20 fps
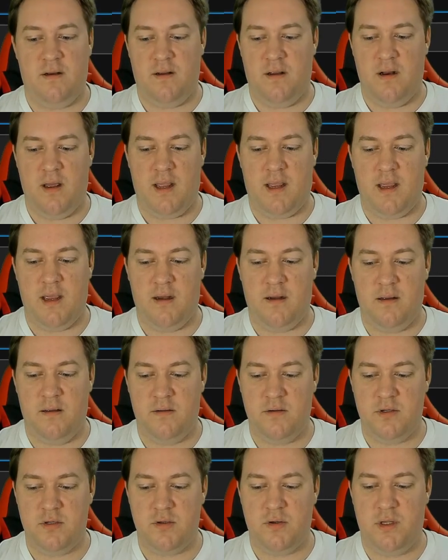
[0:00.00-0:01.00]
And I can
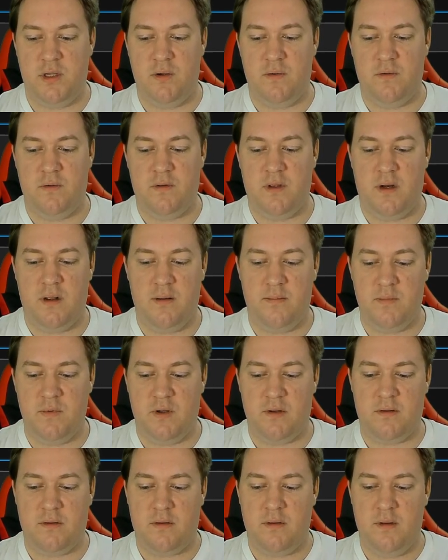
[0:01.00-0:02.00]
show you that I'm
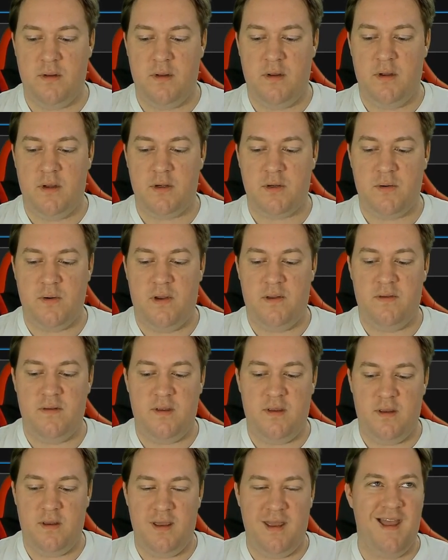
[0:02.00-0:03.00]
not
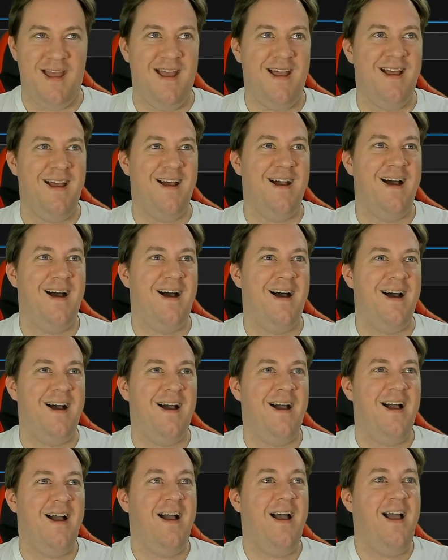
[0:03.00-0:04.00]
crazy.
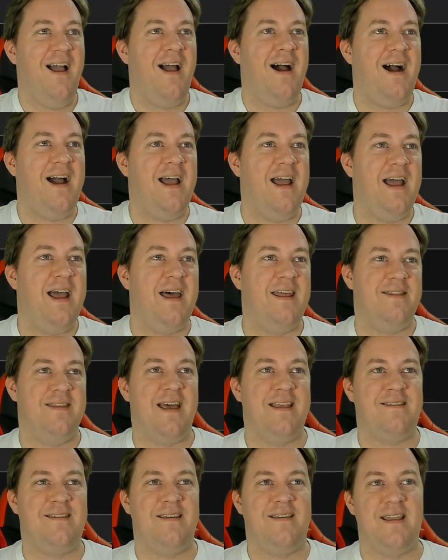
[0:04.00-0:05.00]
And
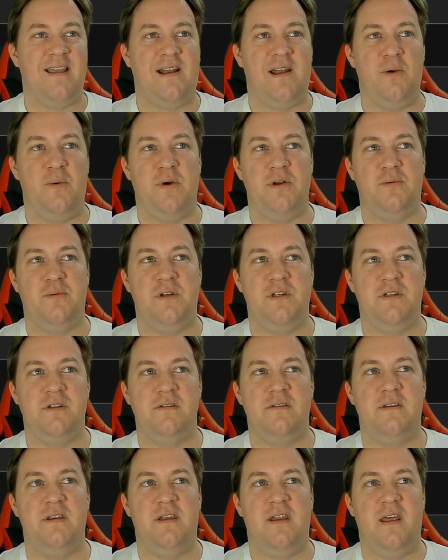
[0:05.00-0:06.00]
that's exactly what we
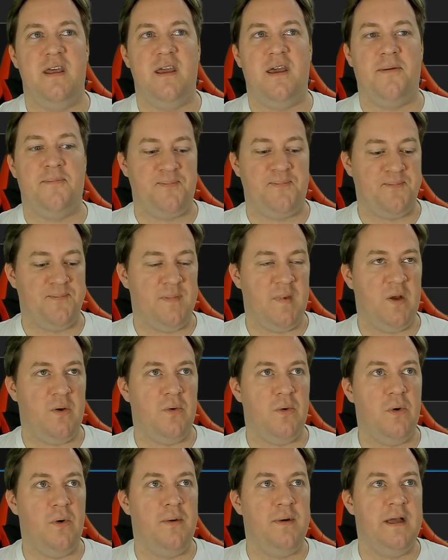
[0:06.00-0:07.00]
just did here.
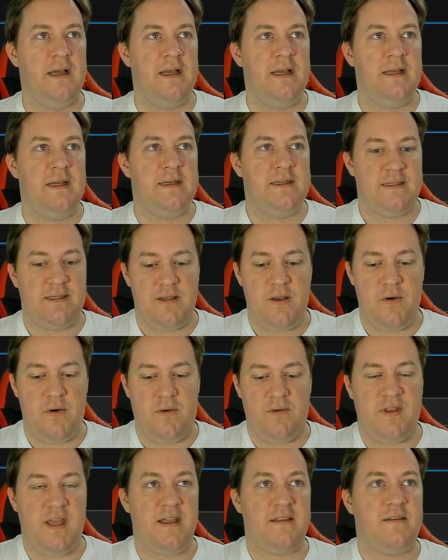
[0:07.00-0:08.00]
Cool. So
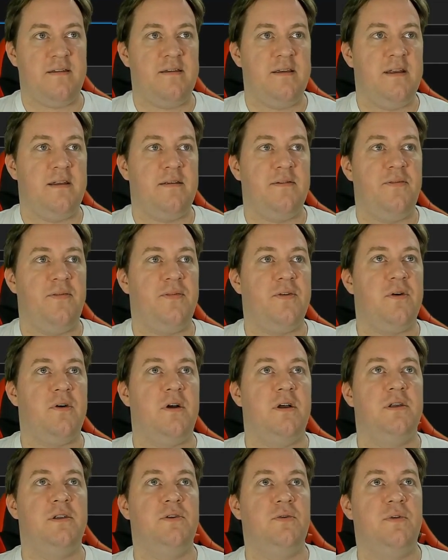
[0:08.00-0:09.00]
that's it
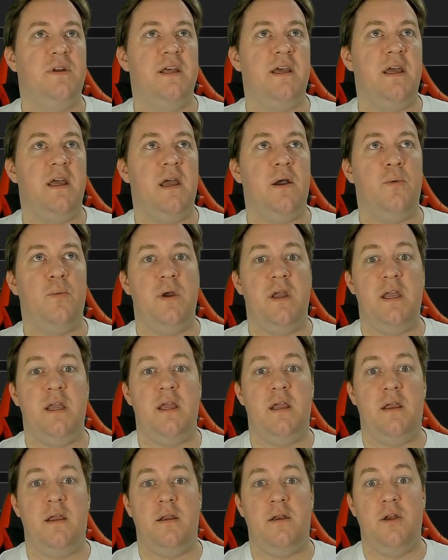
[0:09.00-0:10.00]
for today.
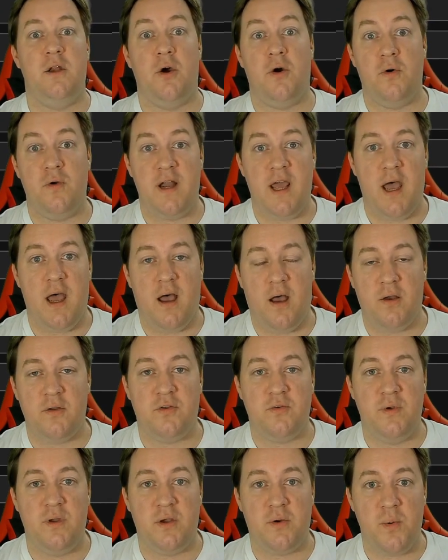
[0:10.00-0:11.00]
We know now how
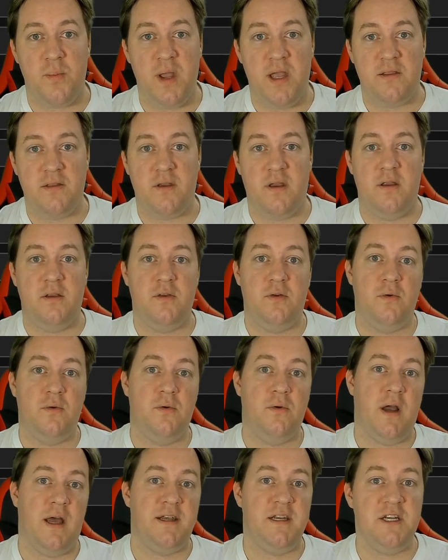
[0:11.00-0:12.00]
to increment and
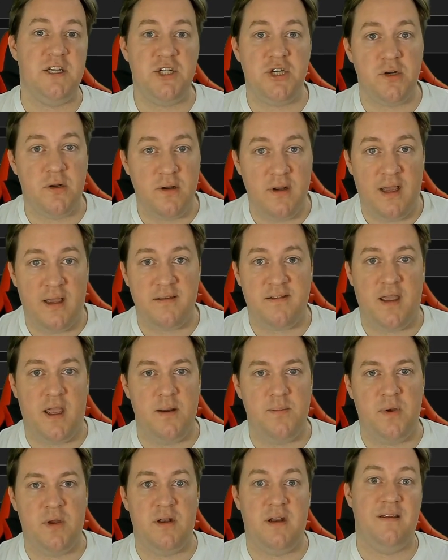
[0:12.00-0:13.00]
do addition
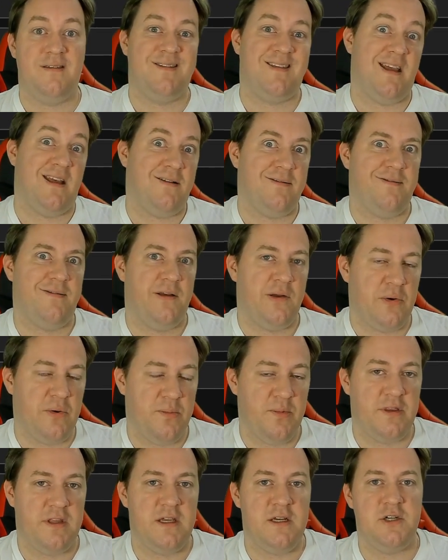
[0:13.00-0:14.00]
assignment instead of
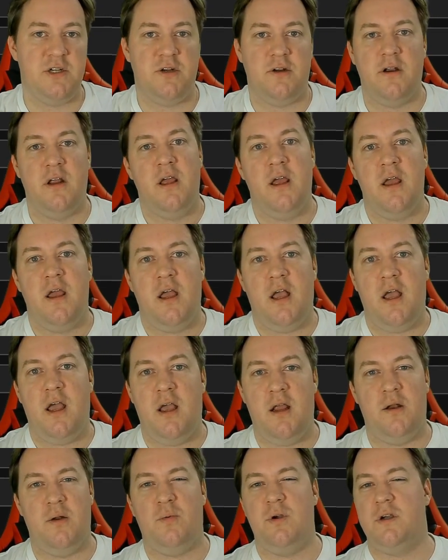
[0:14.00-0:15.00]
incrementation,
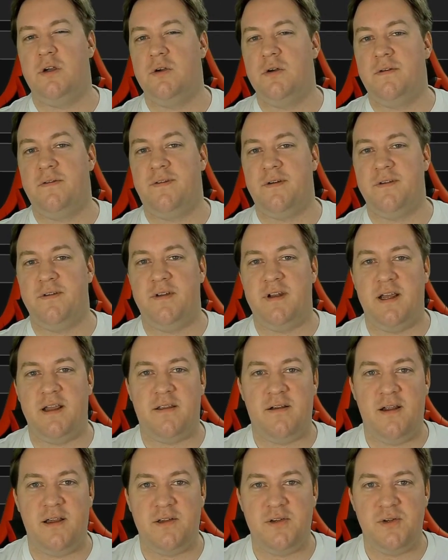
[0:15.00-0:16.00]
and we're good for the
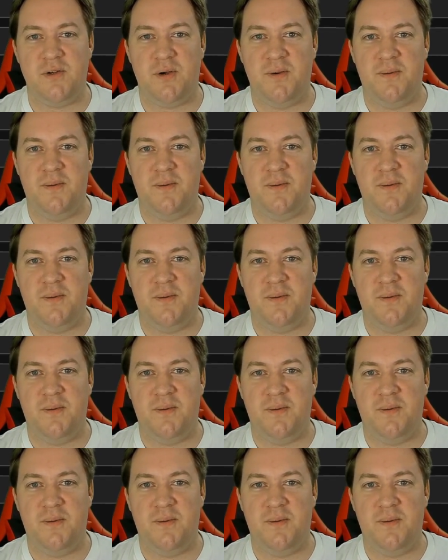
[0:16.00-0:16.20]
next lecture.